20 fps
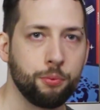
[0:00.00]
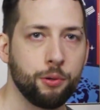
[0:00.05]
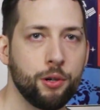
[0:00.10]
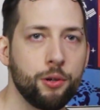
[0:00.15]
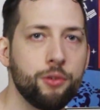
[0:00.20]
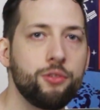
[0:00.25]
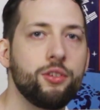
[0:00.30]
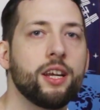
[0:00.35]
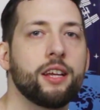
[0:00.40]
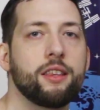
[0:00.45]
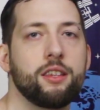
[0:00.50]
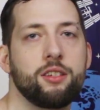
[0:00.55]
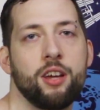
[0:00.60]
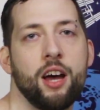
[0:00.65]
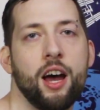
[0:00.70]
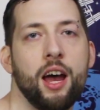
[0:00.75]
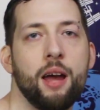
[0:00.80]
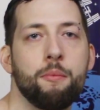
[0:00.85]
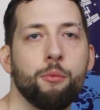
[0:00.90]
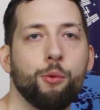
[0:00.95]
producing at the
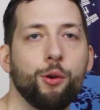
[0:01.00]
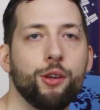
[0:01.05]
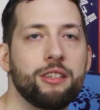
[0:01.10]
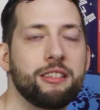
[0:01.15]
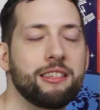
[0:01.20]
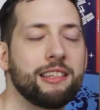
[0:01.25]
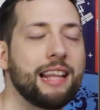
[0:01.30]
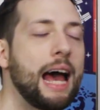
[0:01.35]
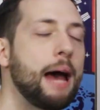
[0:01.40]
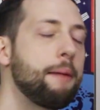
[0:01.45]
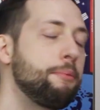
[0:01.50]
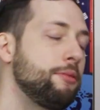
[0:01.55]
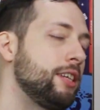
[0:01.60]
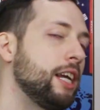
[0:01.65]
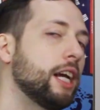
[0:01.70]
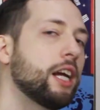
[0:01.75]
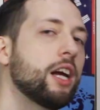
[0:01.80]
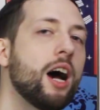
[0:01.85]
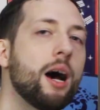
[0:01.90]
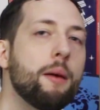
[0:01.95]
time was
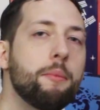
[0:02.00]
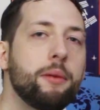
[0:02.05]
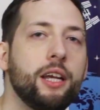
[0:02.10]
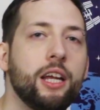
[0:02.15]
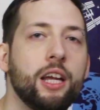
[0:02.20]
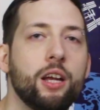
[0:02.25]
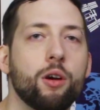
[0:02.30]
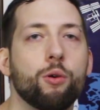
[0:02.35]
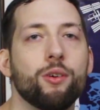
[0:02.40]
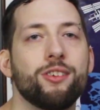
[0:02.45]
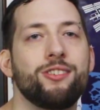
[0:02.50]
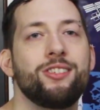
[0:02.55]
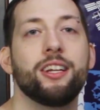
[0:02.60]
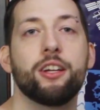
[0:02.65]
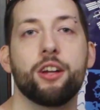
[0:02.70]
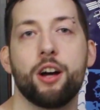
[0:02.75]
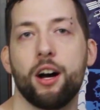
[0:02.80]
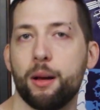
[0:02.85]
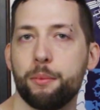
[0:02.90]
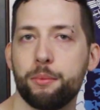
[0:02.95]
slapstick comedy or
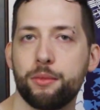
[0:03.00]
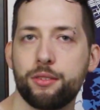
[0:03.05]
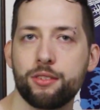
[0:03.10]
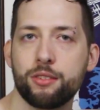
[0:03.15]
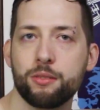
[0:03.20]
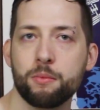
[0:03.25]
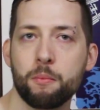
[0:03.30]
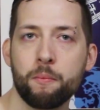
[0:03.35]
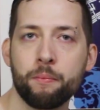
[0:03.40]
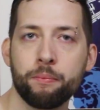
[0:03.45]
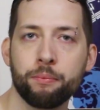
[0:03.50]
sitcoms.